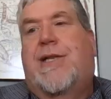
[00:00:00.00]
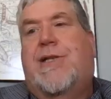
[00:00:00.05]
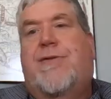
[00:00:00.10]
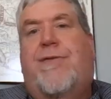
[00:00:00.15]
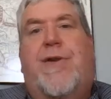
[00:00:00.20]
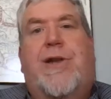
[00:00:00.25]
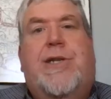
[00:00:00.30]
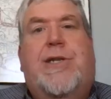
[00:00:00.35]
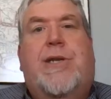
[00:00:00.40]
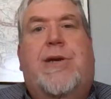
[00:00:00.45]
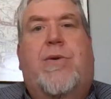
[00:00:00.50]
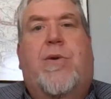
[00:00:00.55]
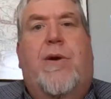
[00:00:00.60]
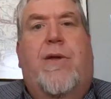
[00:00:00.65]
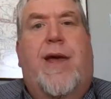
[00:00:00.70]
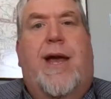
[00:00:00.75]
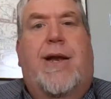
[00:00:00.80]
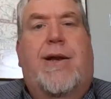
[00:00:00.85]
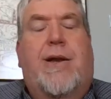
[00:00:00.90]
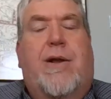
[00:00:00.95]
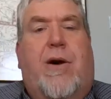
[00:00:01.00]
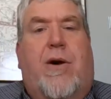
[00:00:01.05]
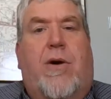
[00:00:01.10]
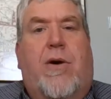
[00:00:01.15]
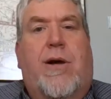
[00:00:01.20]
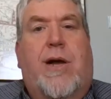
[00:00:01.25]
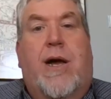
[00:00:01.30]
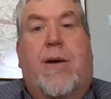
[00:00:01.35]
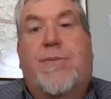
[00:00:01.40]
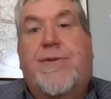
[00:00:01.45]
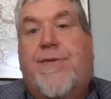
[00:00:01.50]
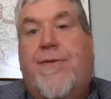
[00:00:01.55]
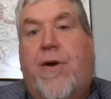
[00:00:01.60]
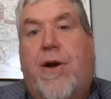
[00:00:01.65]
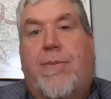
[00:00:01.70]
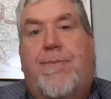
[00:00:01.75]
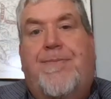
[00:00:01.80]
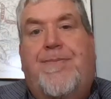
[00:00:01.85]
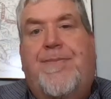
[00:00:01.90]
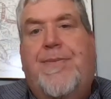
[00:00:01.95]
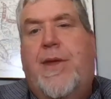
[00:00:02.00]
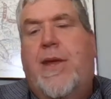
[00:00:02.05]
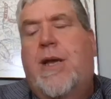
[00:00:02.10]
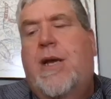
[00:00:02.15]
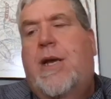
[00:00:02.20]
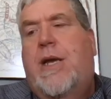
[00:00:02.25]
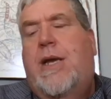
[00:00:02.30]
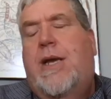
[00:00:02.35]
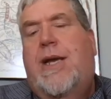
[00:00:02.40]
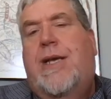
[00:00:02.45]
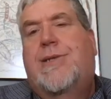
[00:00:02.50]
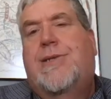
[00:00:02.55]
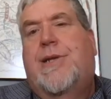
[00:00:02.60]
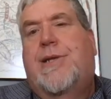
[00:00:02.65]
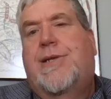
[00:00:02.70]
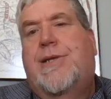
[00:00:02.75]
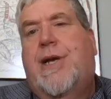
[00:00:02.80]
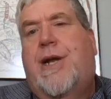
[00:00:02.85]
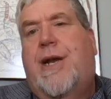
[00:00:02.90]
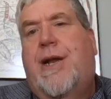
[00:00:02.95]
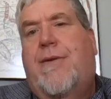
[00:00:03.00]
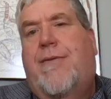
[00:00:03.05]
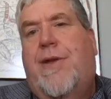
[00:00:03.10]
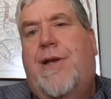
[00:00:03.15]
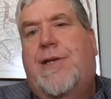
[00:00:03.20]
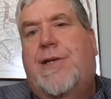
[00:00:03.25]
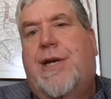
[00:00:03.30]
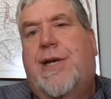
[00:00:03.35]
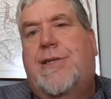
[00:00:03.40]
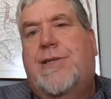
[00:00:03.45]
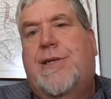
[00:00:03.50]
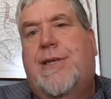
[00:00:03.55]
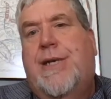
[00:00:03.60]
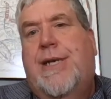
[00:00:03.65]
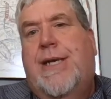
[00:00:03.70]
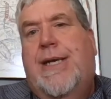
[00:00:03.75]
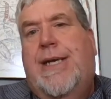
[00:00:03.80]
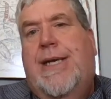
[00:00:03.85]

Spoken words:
but that's eventually where that all comes from, is the study of these things.